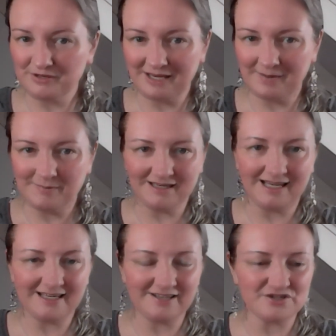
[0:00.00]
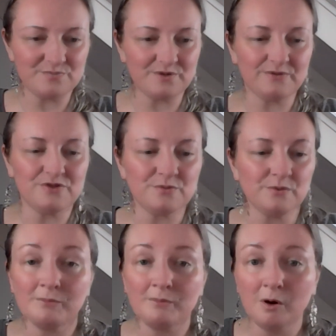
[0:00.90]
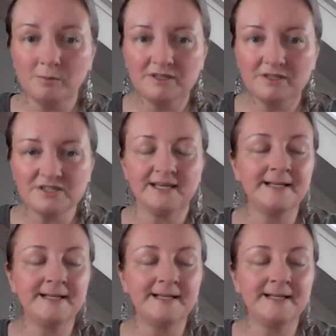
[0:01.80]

to him in like a spiritual moment.